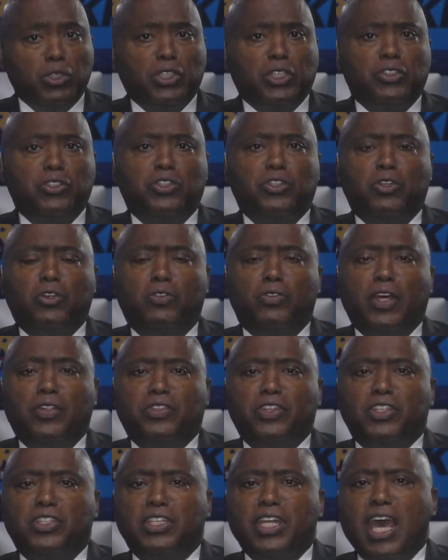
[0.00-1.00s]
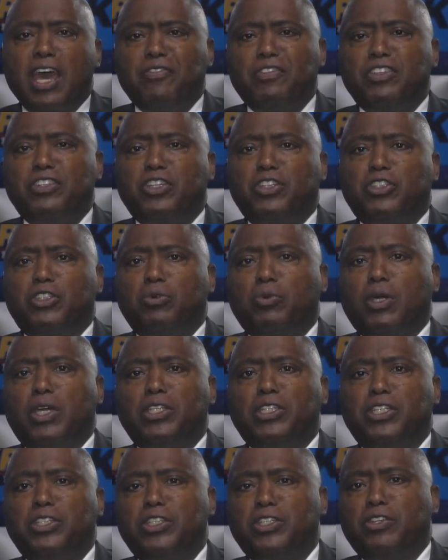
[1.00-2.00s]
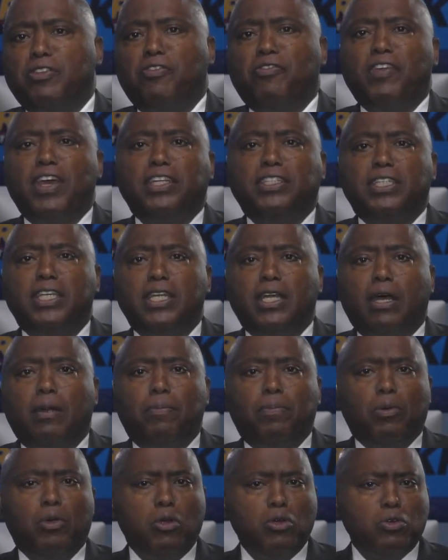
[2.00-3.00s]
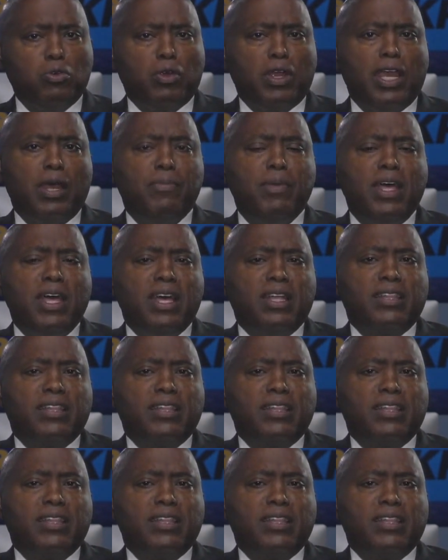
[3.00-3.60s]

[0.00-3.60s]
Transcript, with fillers: is concerned that the staffing situation is affecting a program